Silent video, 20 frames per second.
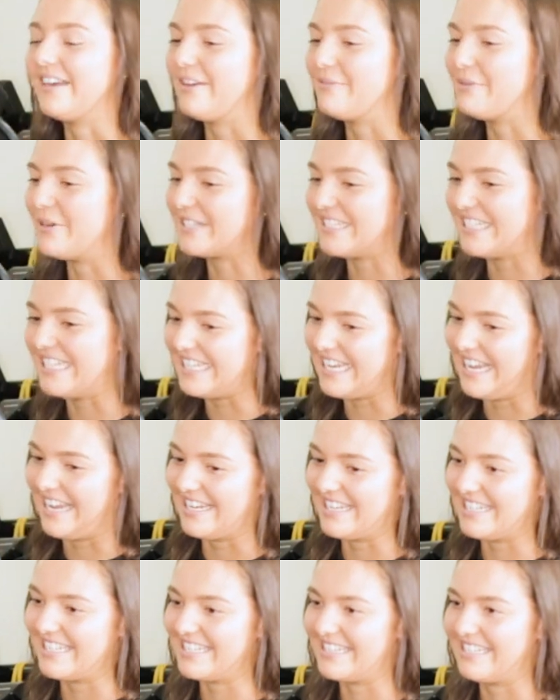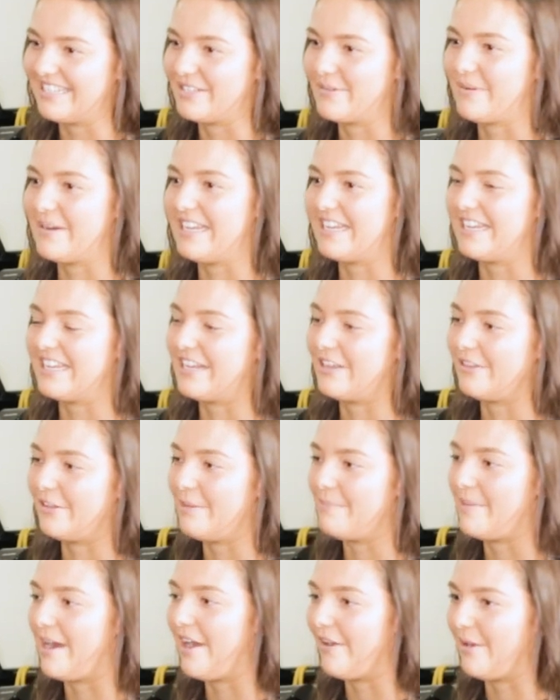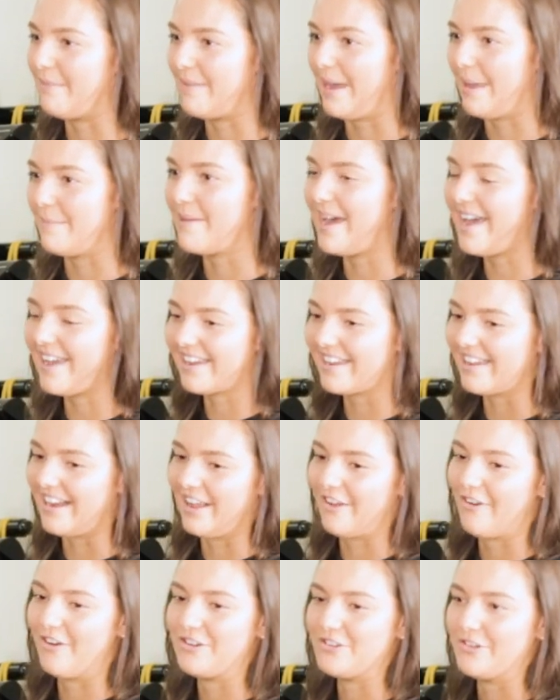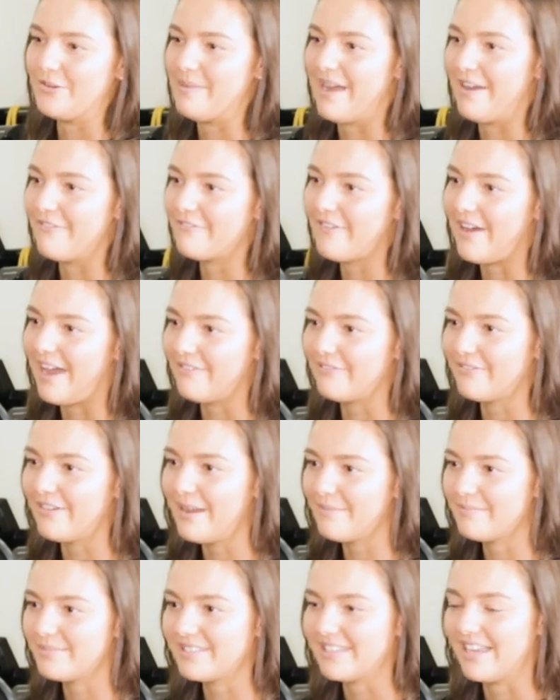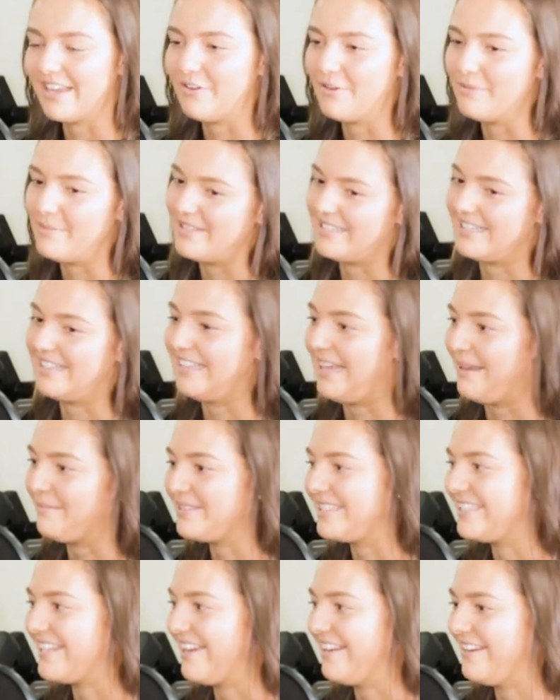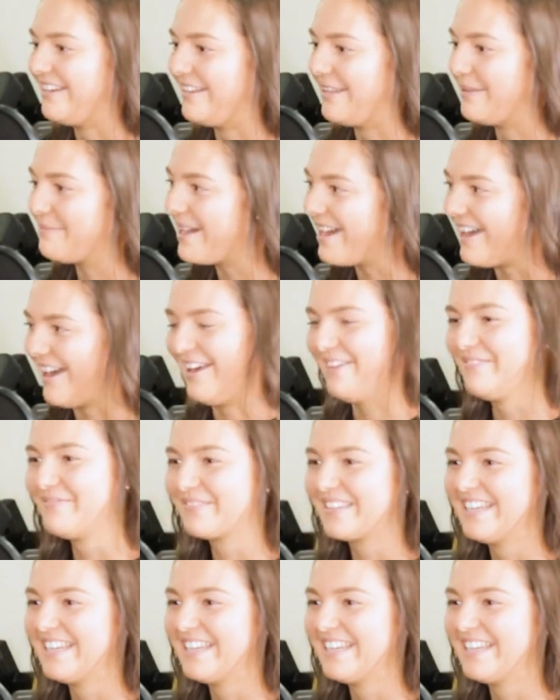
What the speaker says: I walked in and 20 kilo bar on my back, and I got to about 5 reps and almost collapsed under the bar.